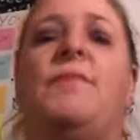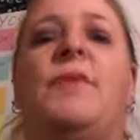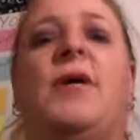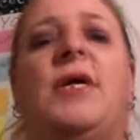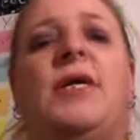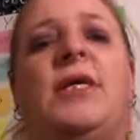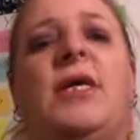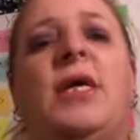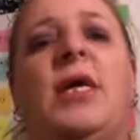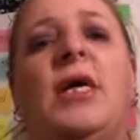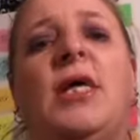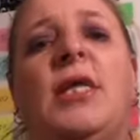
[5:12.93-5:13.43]

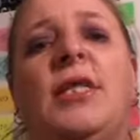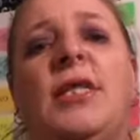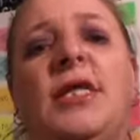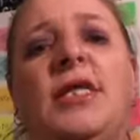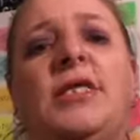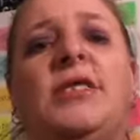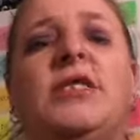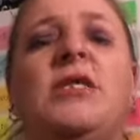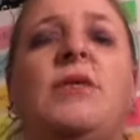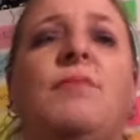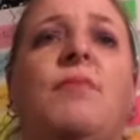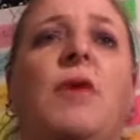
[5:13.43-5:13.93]
but
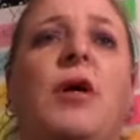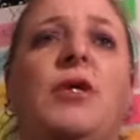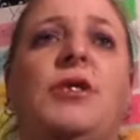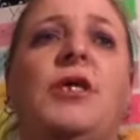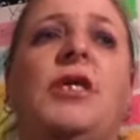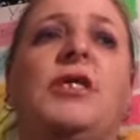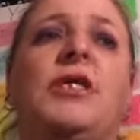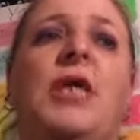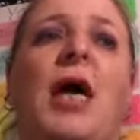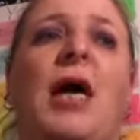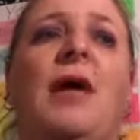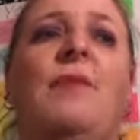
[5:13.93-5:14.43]
this is a
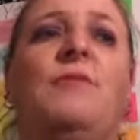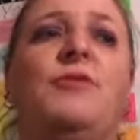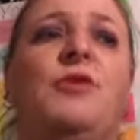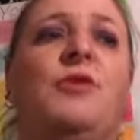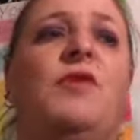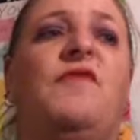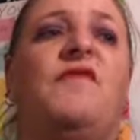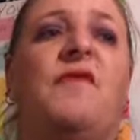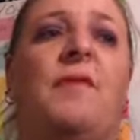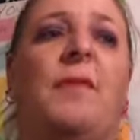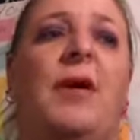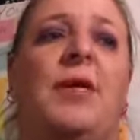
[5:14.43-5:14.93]
project I am
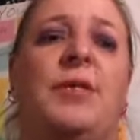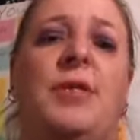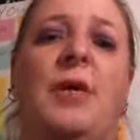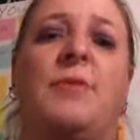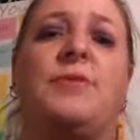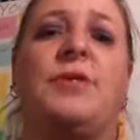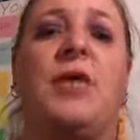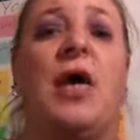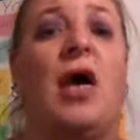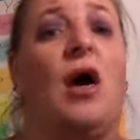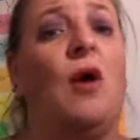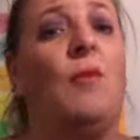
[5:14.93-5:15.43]
doing for myself
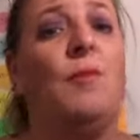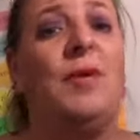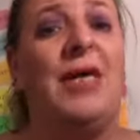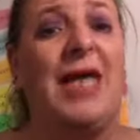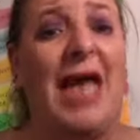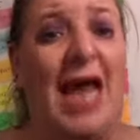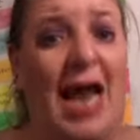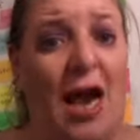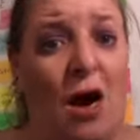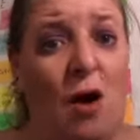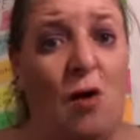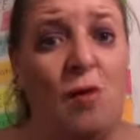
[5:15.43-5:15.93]
to help me
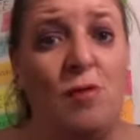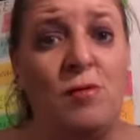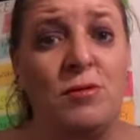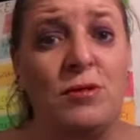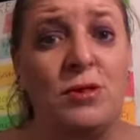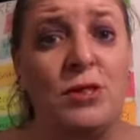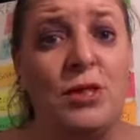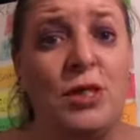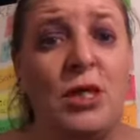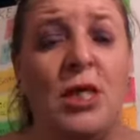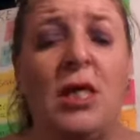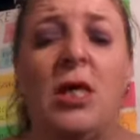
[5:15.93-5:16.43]
out